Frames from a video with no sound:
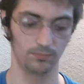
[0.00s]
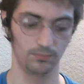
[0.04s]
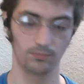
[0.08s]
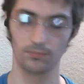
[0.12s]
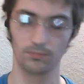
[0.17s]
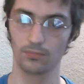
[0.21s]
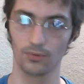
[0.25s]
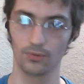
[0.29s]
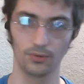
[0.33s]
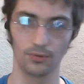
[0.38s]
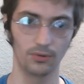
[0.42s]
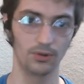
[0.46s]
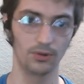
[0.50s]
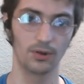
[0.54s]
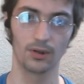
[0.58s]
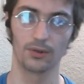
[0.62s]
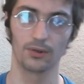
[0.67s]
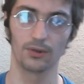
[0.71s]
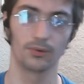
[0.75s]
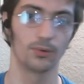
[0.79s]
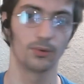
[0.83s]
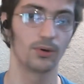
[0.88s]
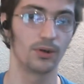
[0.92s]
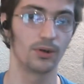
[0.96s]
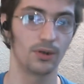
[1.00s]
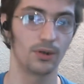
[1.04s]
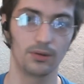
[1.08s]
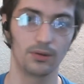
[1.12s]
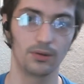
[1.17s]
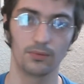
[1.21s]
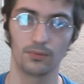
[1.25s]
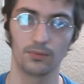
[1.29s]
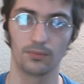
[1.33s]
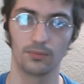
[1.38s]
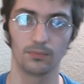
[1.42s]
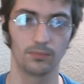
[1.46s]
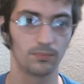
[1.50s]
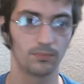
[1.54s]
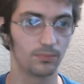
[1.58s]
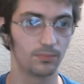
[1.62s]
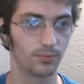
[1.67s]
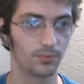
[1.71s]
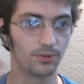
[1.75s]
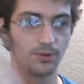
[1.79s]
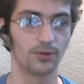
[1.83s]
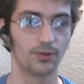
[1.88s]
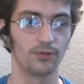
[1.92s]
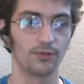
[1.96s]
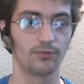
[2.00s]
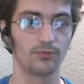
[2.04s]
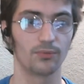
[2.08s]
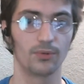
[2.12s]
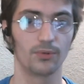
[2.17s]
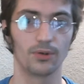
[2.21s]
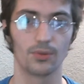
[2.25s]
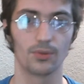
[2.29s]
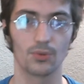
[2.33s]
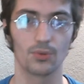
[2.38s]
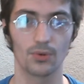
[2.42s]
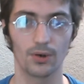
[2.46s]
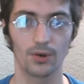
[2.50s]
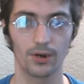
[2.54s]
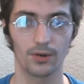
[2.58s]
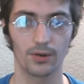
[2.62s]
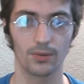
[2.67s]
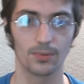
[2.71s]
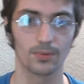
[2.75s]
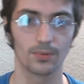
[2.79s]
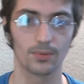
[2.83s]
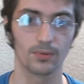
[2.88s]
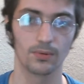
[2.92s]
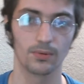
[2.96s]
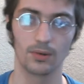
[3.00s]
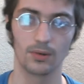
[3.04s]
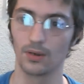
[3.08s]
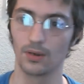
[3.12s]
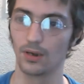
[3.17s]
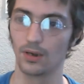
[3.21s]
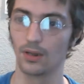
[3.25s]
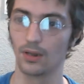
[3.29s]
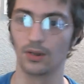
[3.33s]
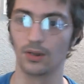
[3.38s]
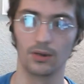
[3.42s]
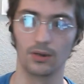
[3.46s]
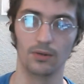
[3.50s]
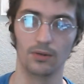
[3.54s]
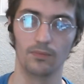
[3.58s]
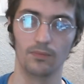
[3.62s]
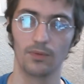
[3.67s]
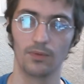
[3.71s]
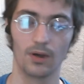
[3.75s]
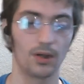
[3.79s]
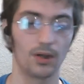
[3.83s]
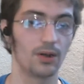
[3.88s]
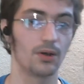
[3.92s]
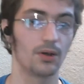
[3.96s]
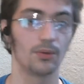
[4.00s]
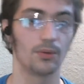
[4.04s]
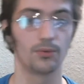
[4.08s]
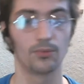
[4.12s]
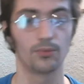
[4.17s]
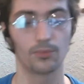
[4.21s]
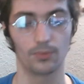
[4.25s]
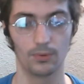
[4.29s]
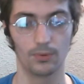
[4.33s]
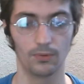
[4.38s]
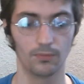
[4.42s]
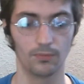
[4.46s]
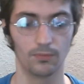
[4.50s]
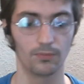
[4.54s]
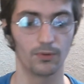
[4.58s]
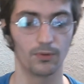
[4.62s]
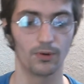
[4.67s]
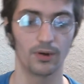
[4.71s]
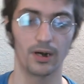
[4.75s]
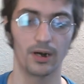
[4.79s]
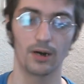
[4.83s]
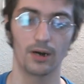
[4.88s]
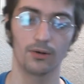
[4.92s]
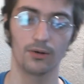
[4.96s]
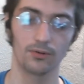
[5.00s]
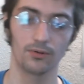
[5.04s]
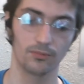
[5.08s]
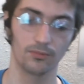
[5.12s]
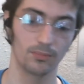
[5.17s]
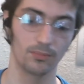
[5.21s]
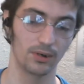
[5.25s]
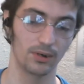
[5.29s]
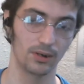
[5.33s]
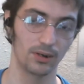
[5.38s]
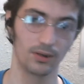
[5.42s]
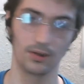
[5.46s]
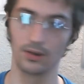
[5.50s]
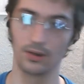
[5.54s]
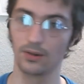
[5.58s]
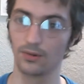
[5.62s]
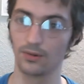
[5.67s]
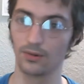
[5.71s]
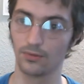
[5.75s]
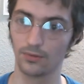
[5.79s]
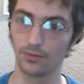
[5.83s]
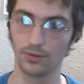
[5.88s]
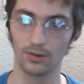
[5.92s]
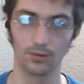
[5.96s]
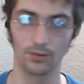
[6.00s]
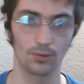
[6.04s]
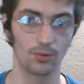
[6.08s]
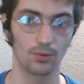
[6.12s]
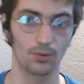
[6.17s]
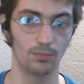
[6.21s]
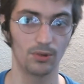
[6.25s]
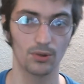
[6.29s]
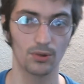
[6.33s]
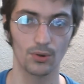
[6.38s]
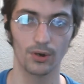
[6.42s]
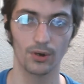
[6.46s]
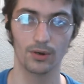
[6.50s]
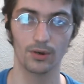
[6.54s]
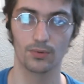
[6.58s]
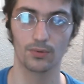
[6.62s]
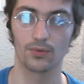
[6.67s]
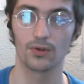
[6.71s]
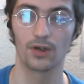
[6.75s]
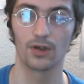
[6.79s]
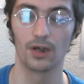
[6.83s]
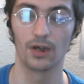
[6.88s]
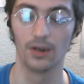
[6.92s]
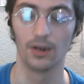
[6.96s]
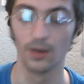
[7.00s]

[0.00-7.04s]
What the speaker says: Put the other one in, put this one to charge, and then you've got another 3 to 4 hours, and by then it should be charged again.